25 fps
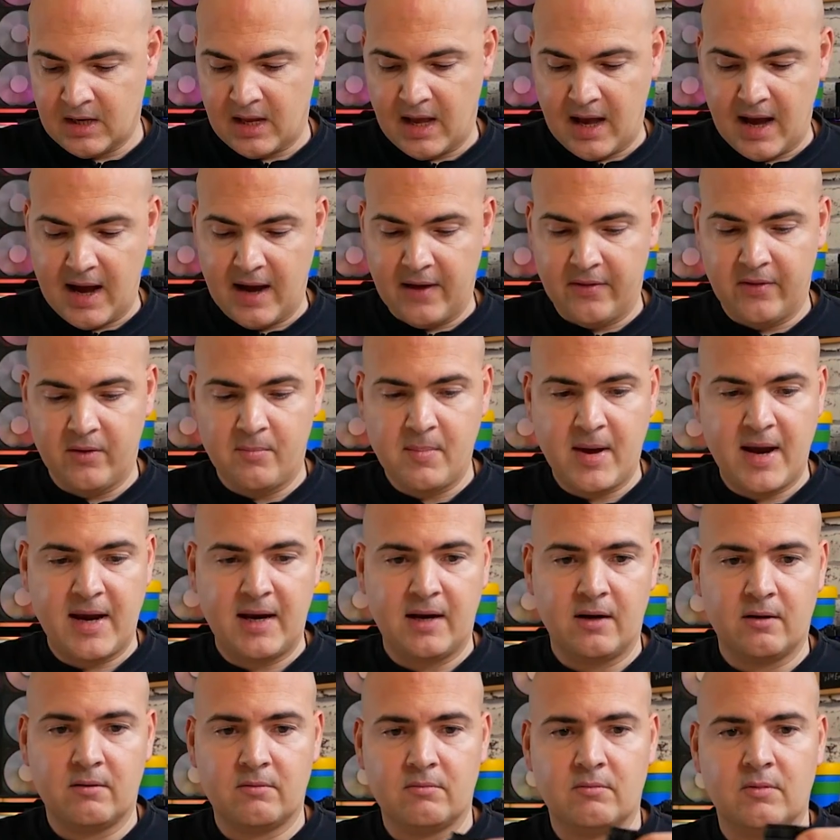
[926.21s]
And the
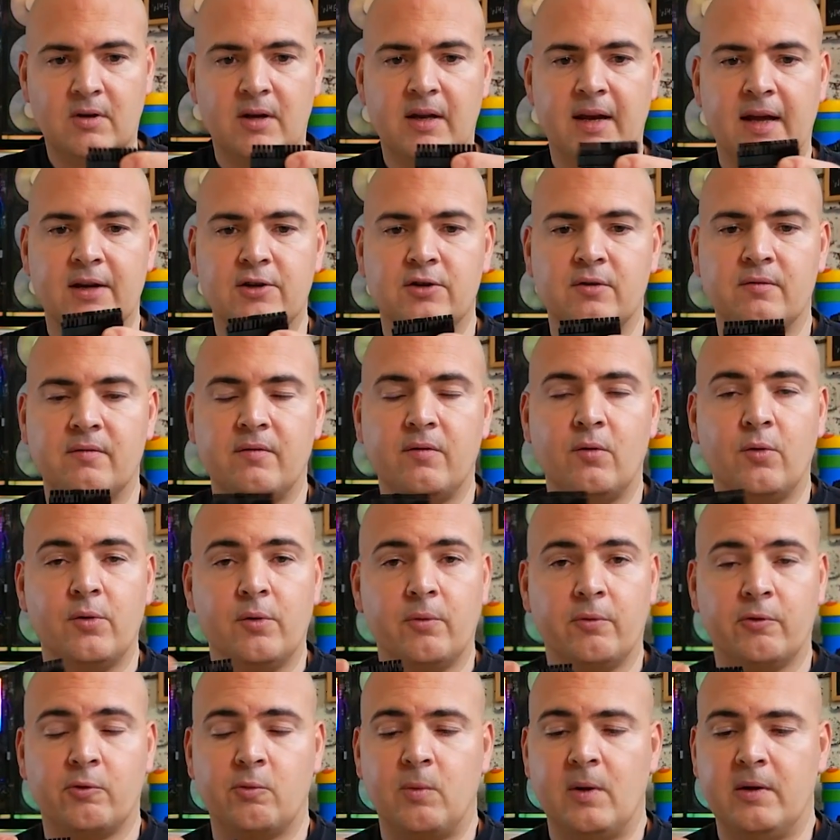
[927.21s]
main connection for your
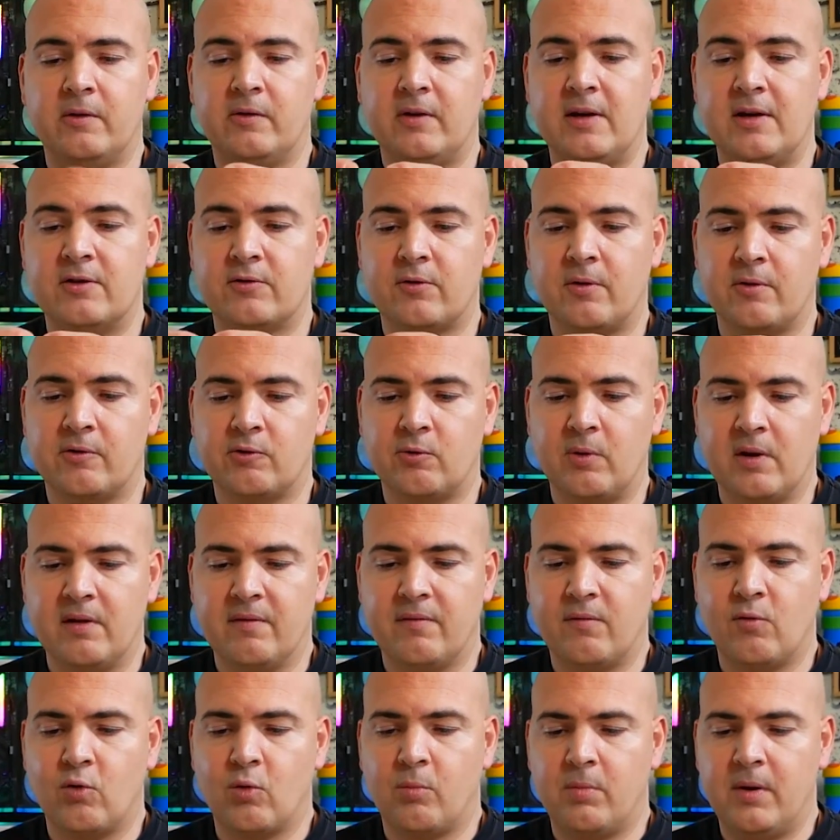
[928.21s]
20 stroke
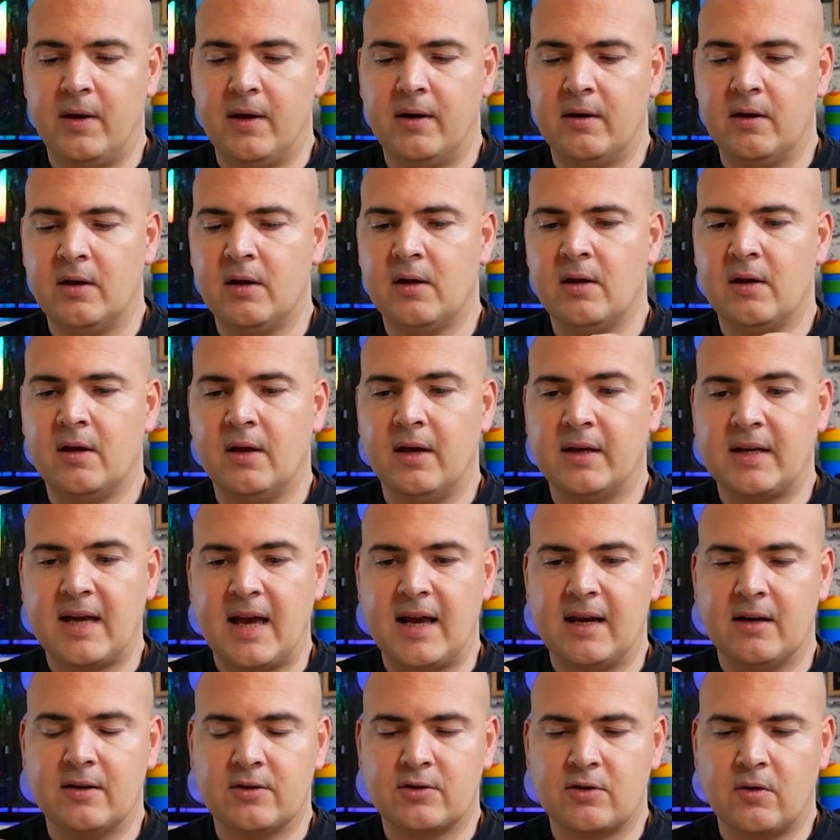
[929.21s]
24 pin
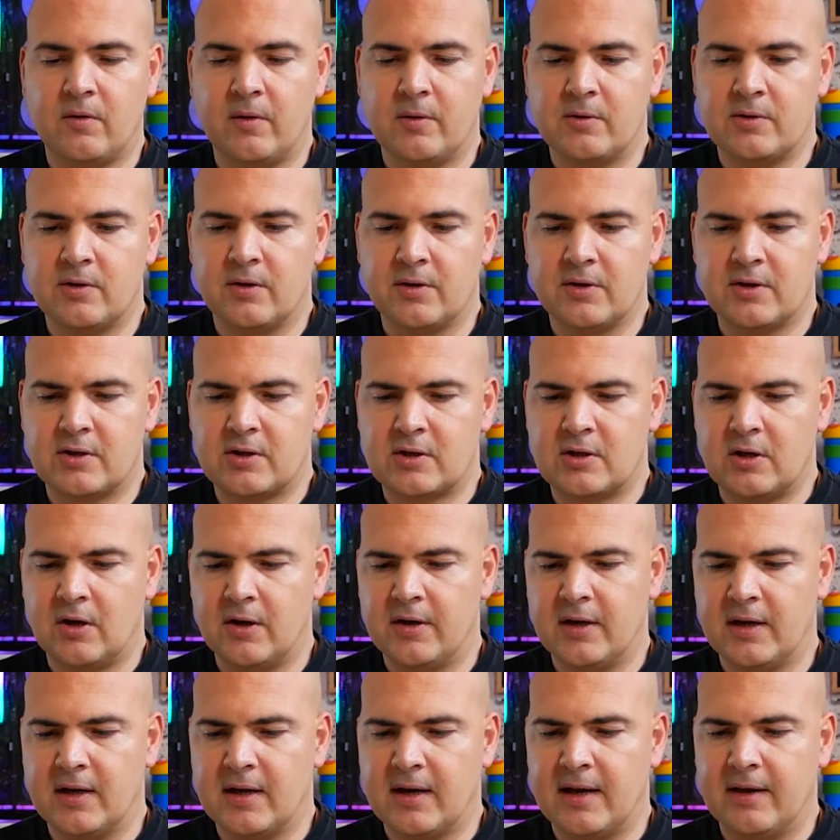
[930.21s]
Again, it's got those nice
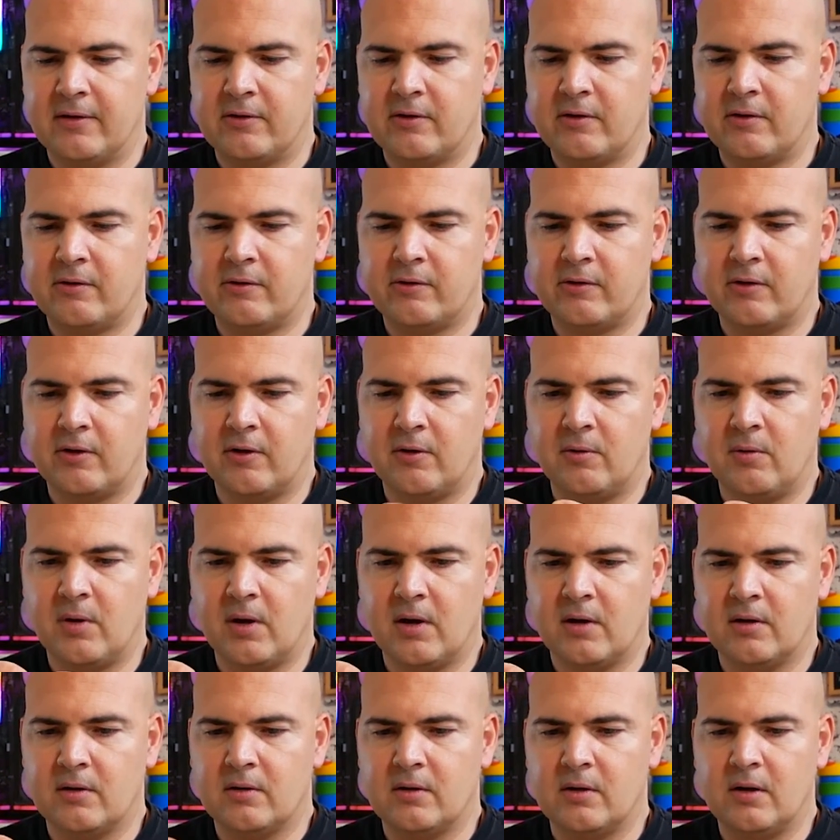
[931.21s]
sliding connectors, so
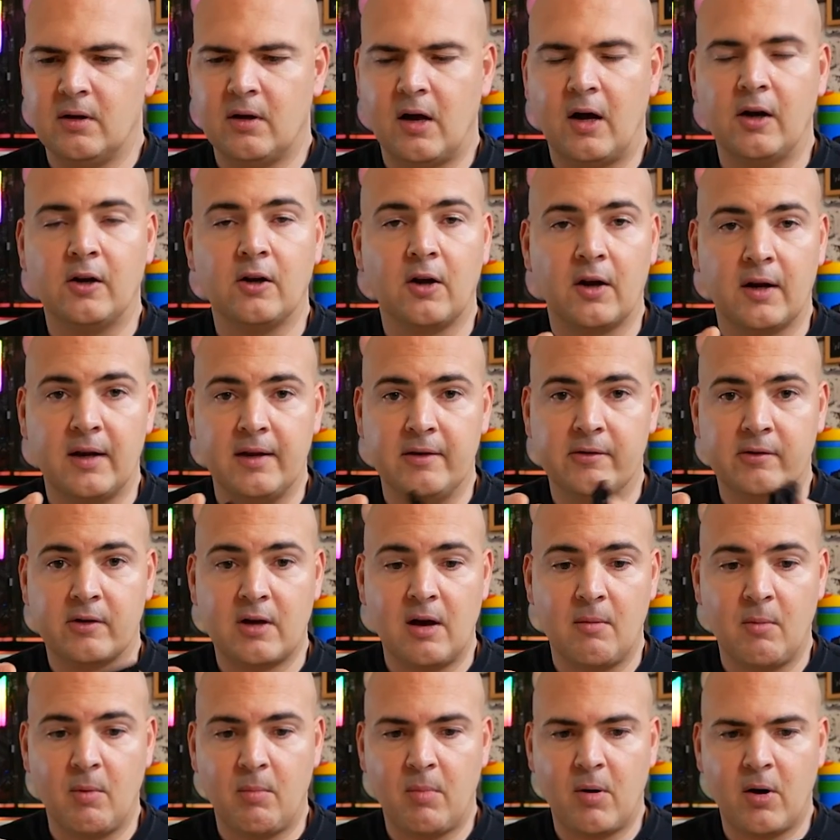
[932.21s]
uh, unlikely to
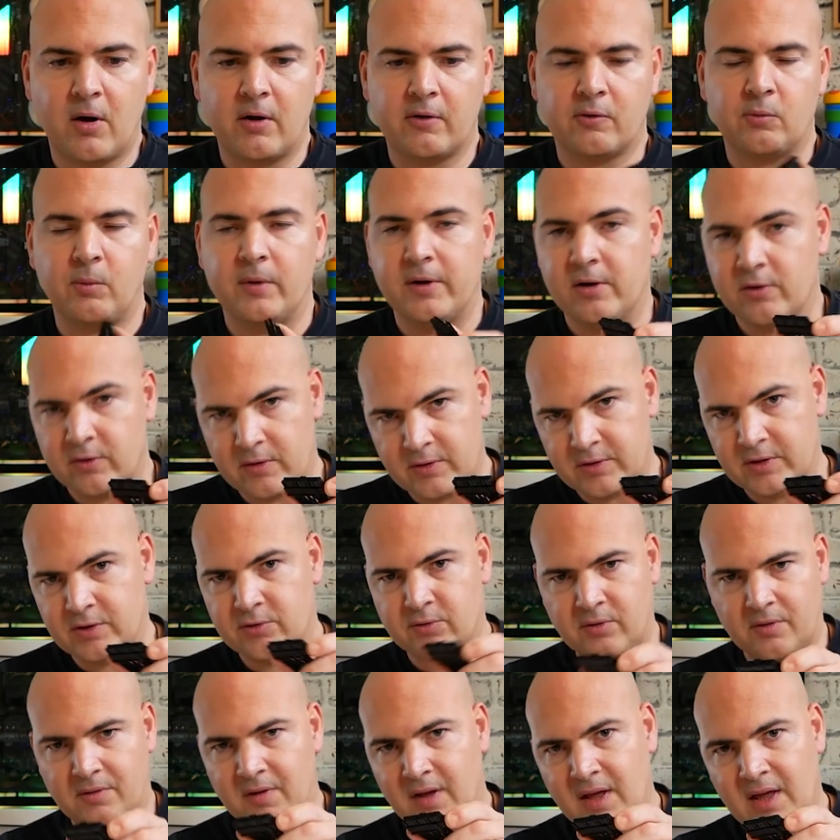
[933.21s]
come apart when you're actually
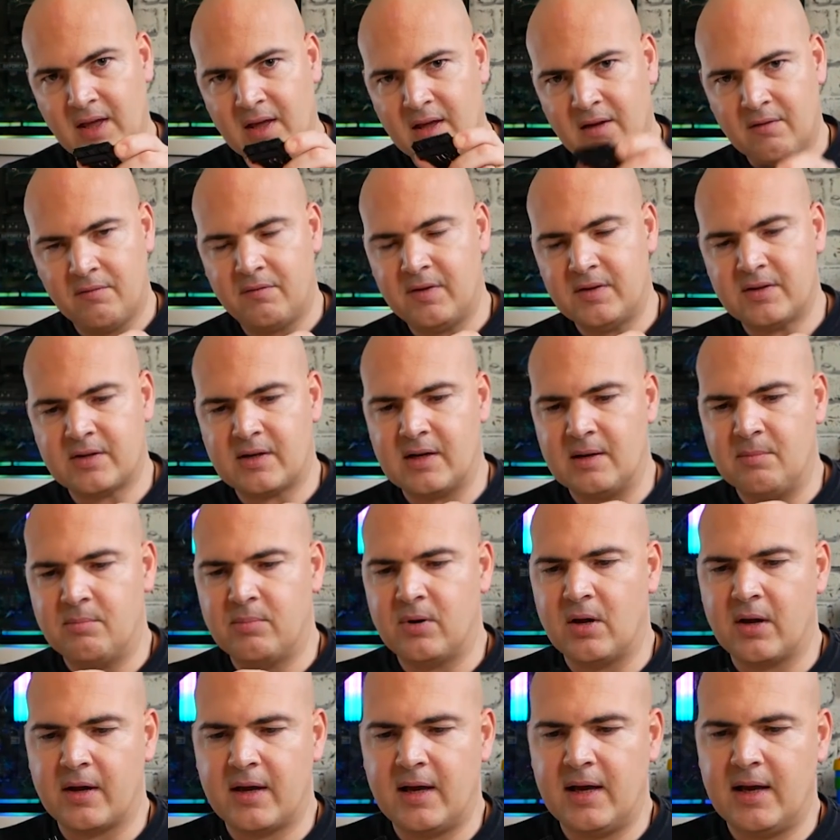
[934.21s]
trying to physically
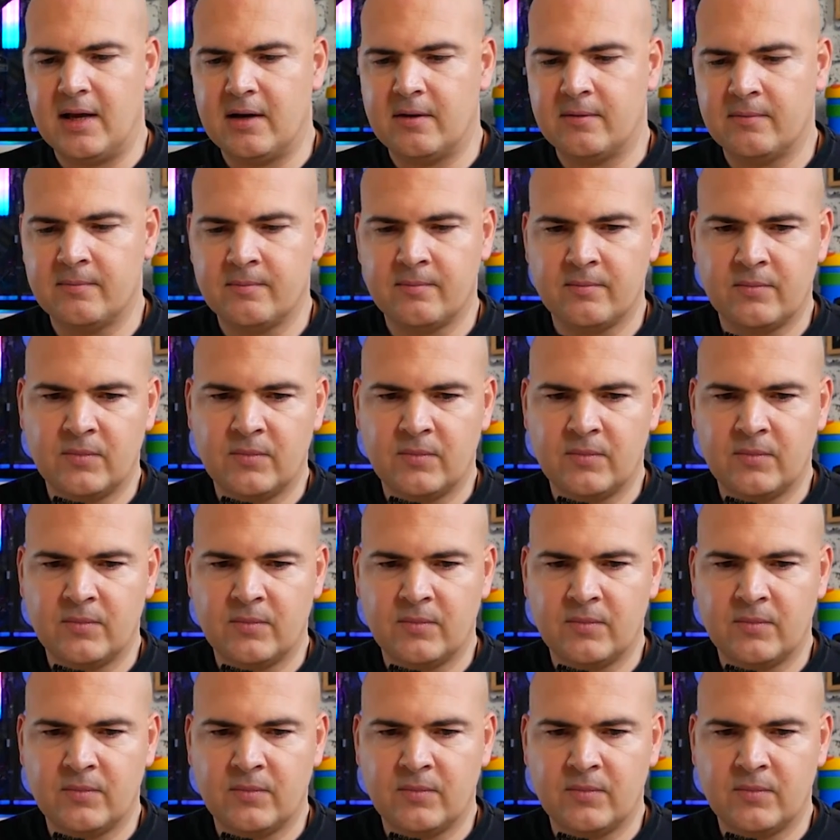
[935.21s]
plug it in.